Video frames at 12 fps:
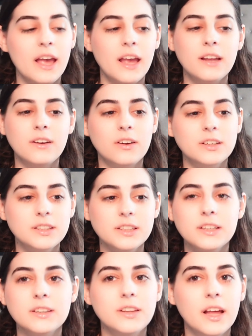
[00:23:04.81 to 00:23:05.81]
and
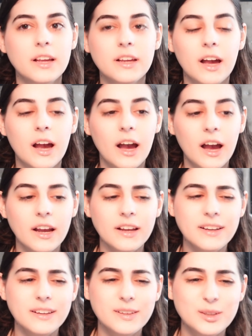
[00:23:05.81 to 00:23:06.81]
honestly, like
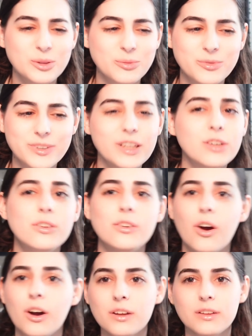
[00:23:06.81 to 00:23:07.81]
I did
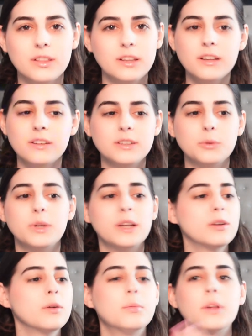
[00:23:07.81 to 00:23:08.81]
not think they would
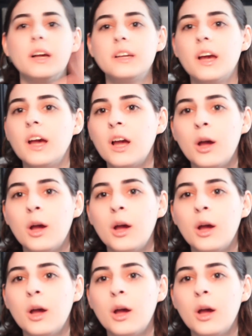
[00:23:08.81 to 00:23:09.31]
end up like